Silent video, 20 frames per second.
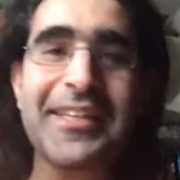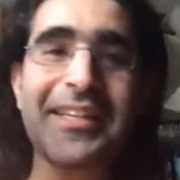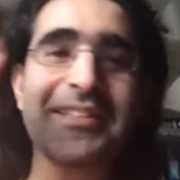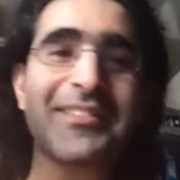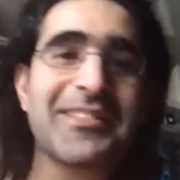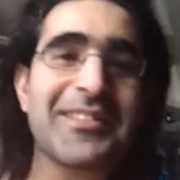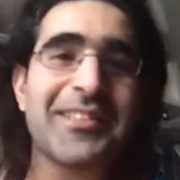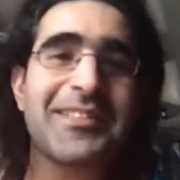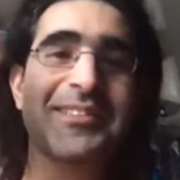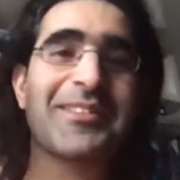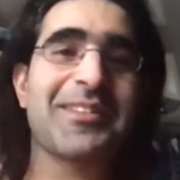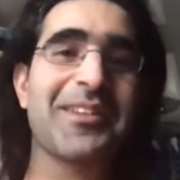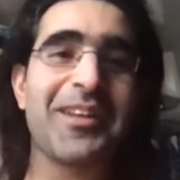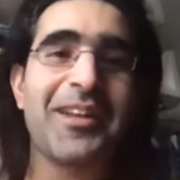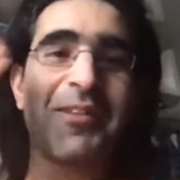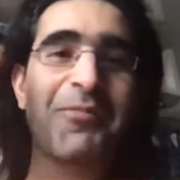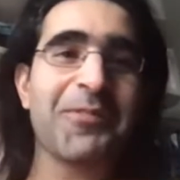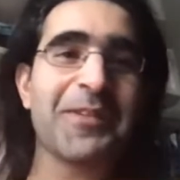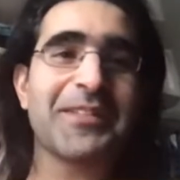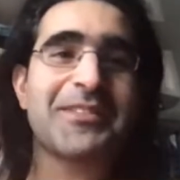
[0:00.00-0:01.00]
it is
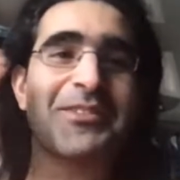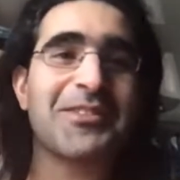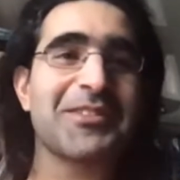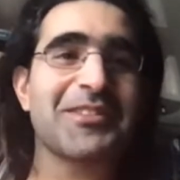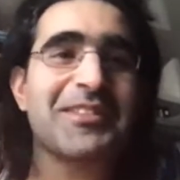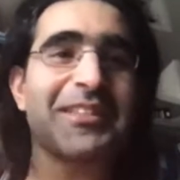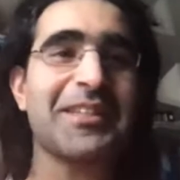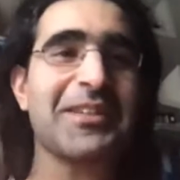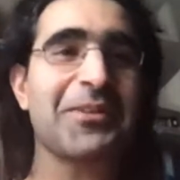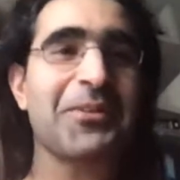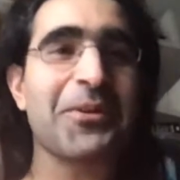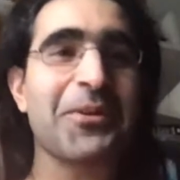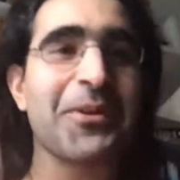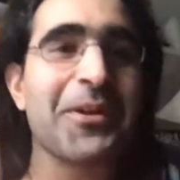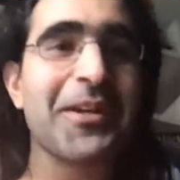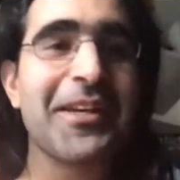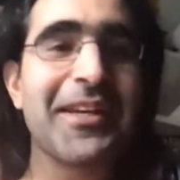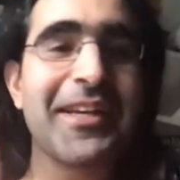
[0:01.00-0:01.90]
lovely to see you.